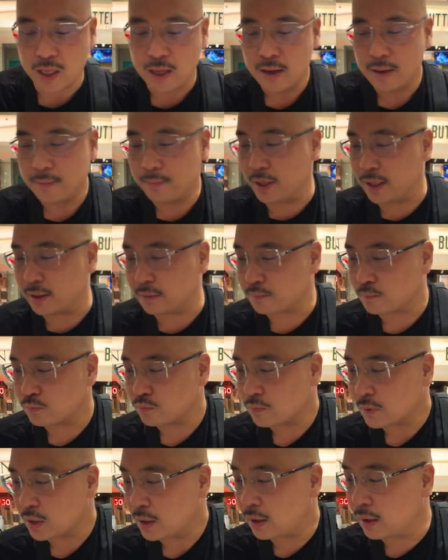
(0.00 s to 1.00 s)
But
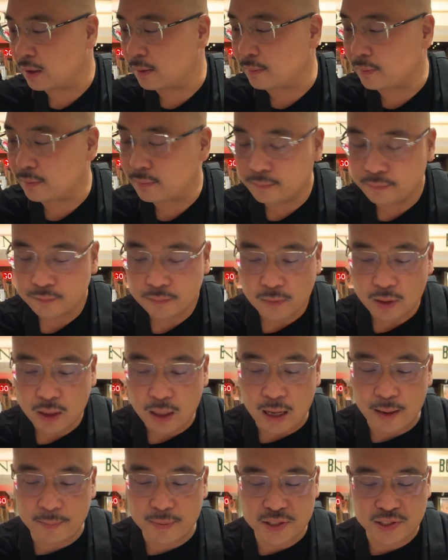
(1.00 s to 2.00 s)

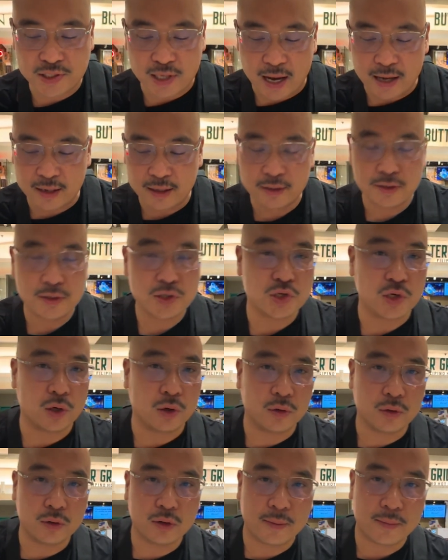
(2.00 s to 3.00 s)
I'm excited, so
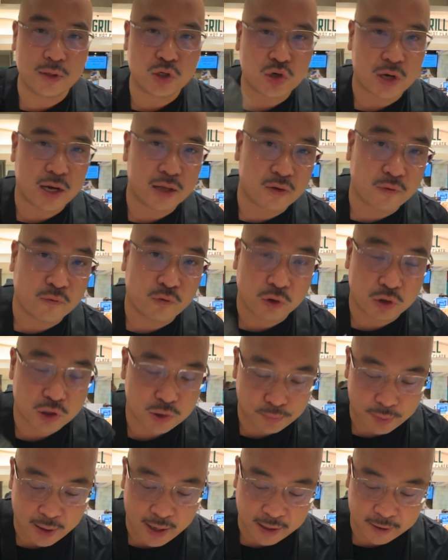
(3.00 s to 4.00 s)
let me try the first
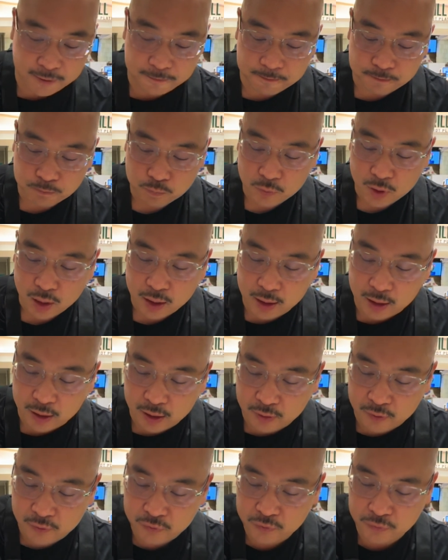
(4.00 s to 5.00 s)
bite
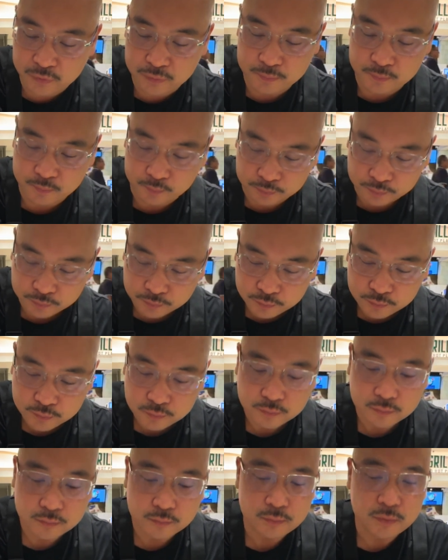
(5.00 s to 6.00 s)
of
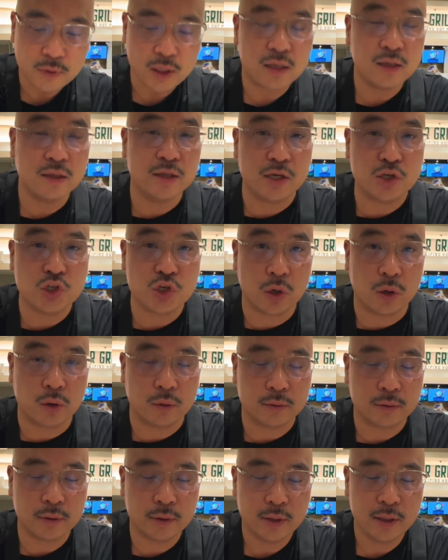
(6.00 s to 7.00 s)
lechon
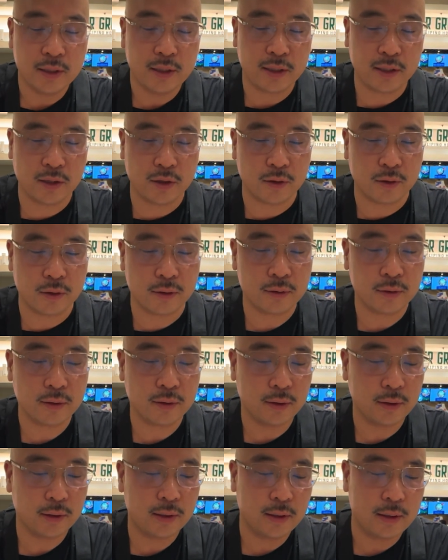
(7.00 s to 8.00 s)
here
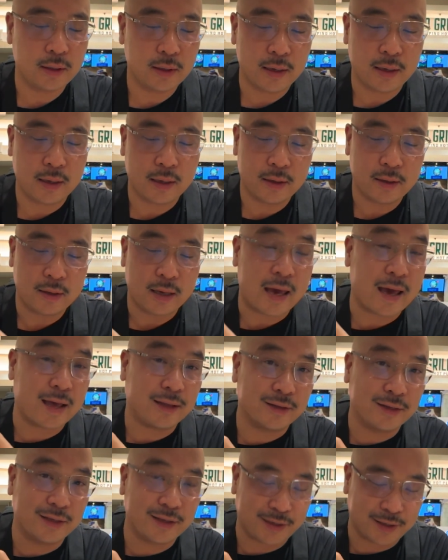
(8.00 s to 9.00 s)
at
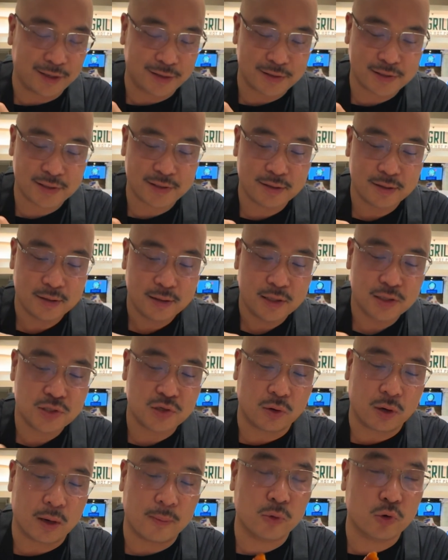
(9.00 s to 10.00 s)
Lydia's. So
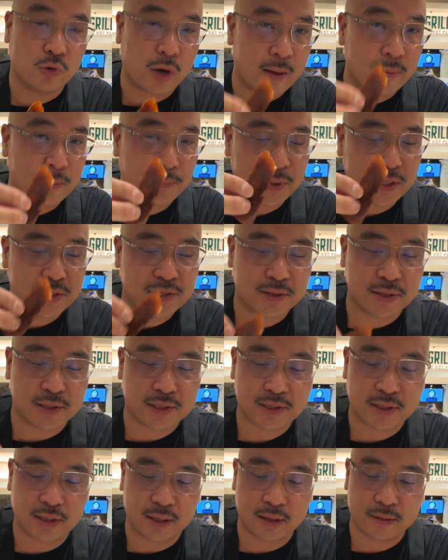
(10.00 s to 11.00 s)
I'm gonna grab a piece of the
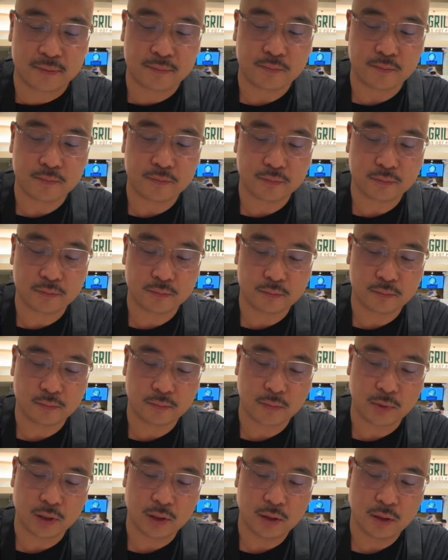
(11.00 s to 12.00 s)
skin,
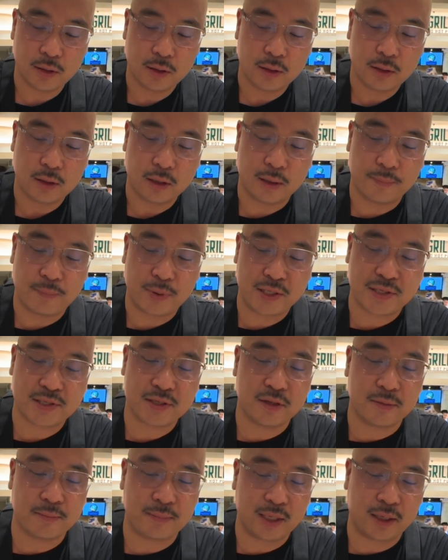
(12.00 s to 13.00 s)
a piece of
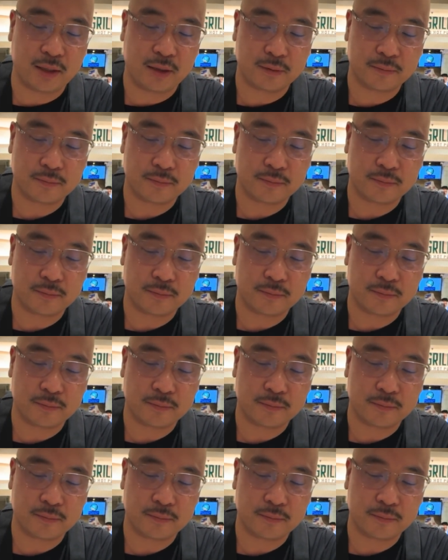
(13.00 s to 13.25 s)
the meat